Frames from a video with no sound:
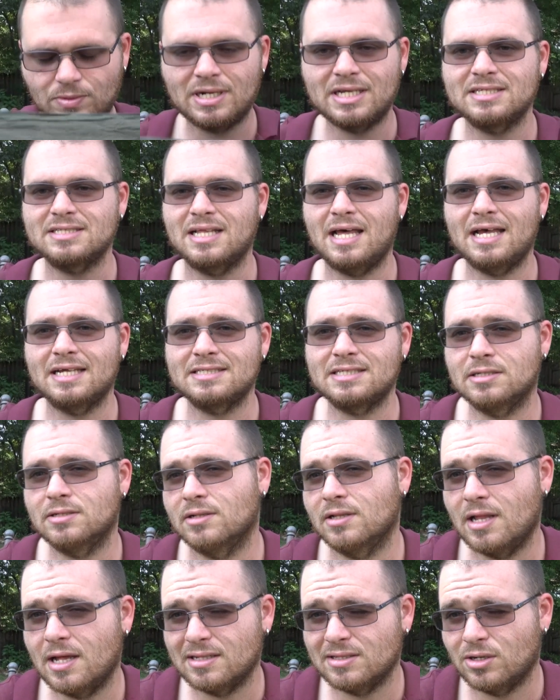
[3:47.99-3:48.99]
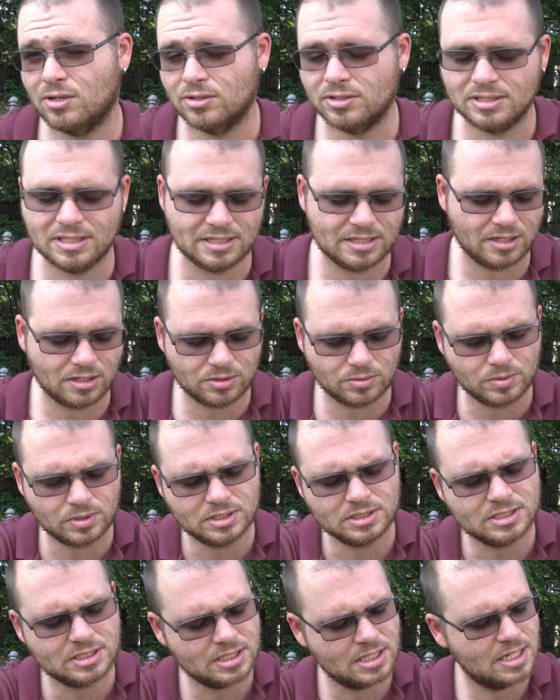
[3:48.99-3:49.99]
one has lasted a lot longer than the other
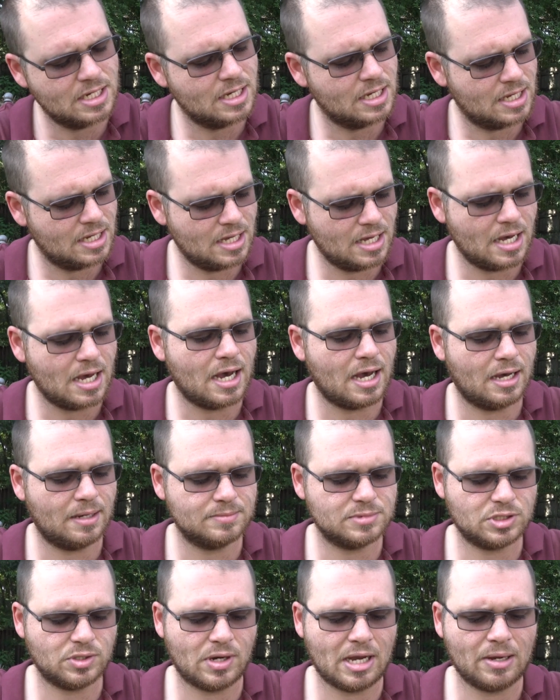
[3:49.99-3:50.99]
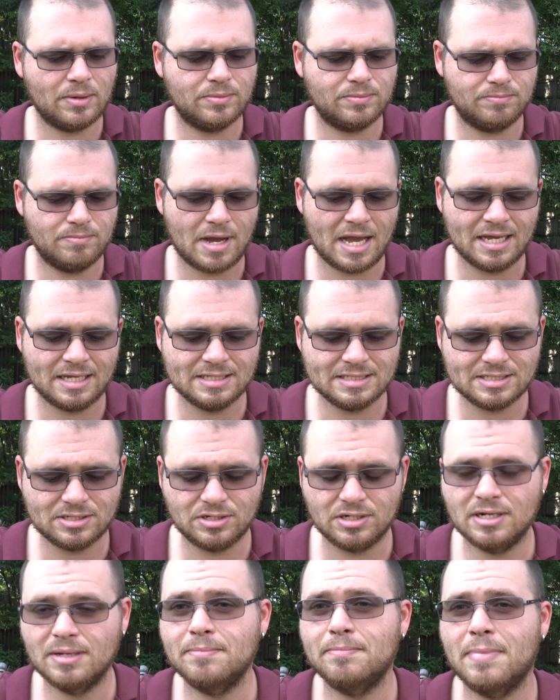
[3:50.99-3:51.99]
ones. So I
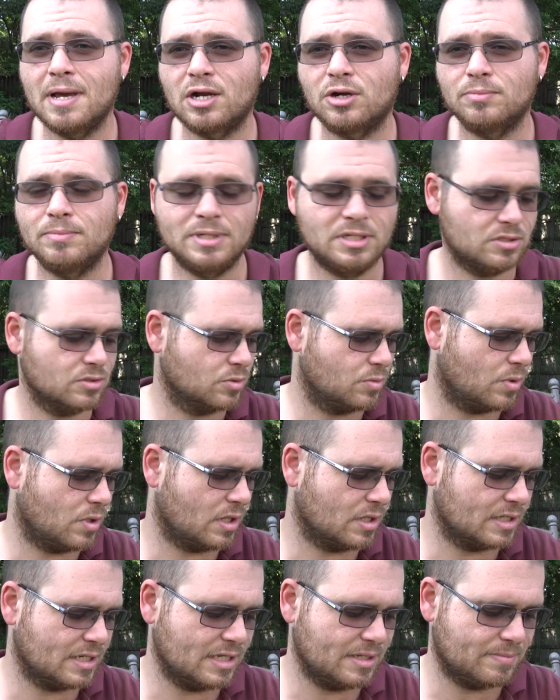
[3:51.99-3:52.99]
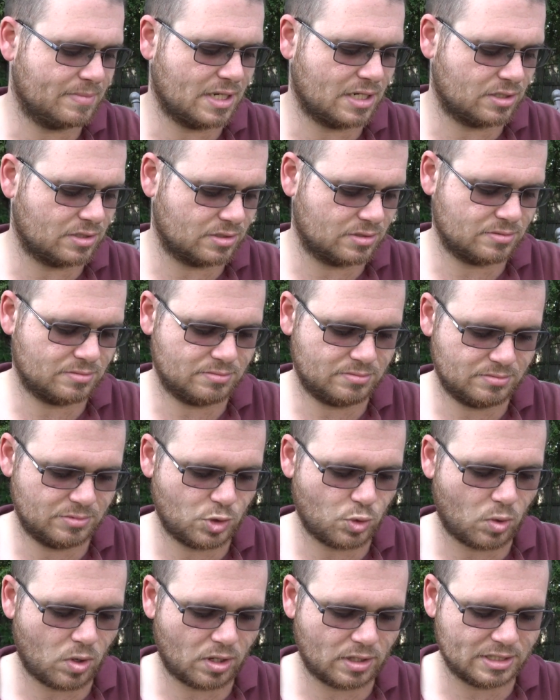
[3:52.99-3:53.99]
consider it a better build quality, a better
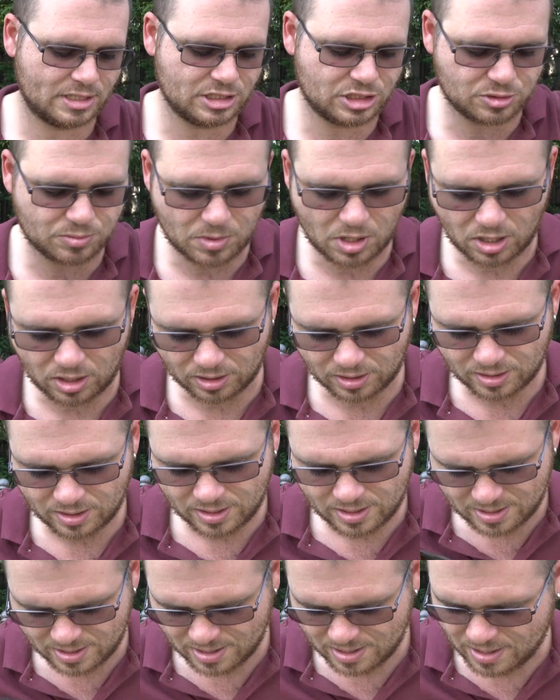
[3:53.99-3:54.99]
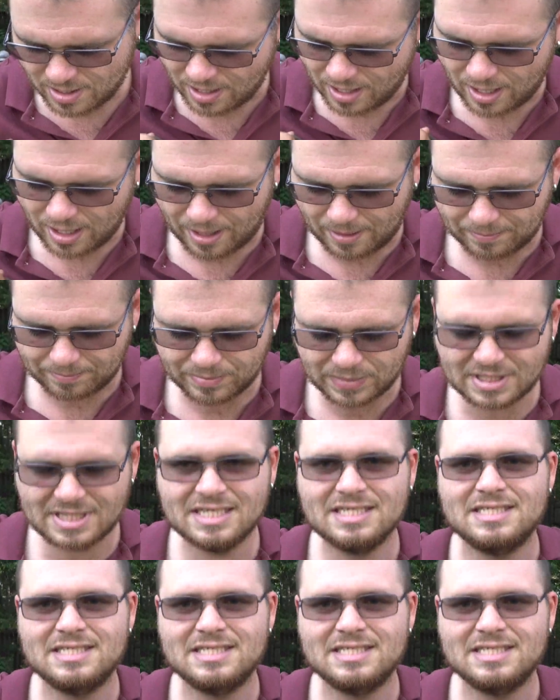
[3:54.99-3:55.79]
quality shemagh. But